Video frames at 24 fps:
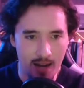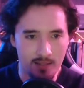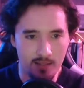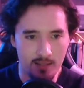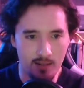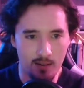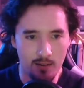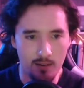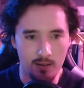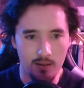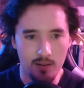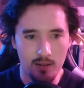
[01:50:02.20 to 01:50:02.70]

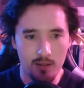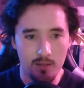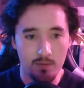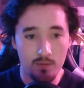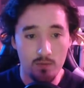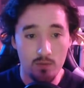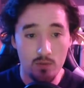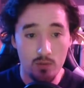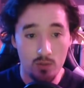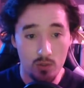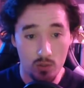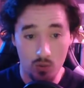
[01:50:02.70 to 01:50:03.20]
on
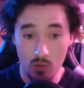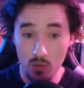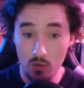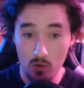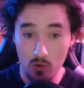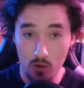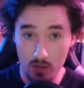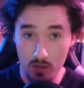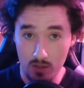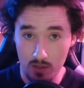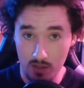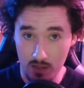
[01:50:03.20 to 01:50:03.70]
soon
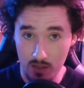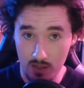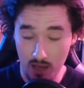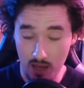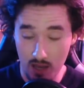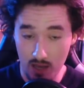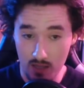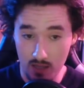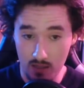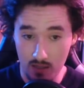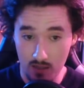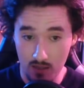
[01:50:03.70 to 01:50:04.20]
crossed the
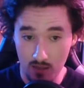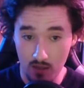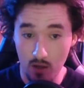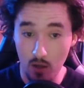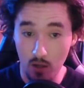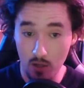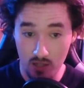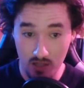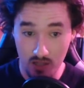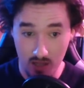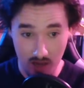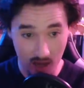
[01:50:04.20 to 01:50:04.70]
seas,
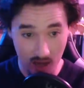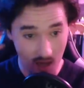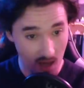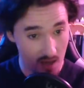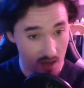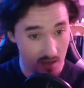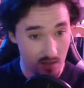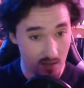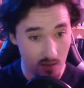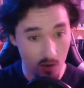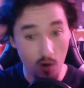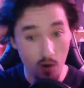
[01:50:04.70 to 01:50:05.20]
got to the
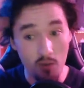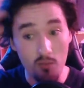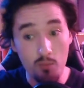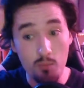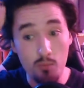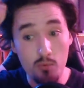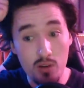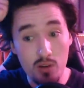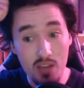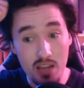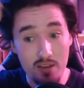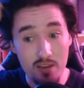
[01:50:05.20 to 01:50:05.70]
ears of
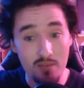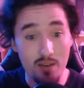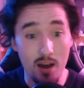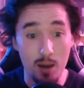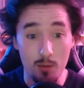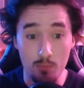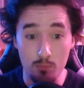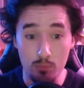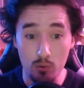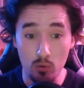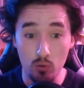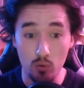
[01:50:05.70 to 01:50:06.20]
brave
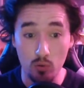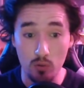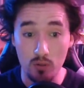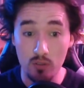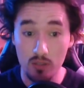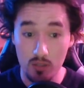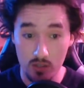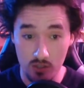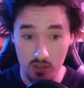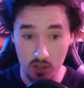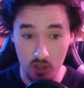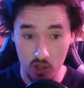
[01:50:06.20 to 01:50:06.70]
and bold
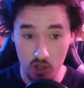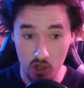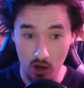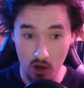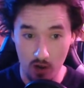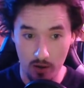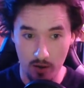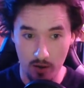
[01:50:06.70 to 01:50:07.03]
Sir John.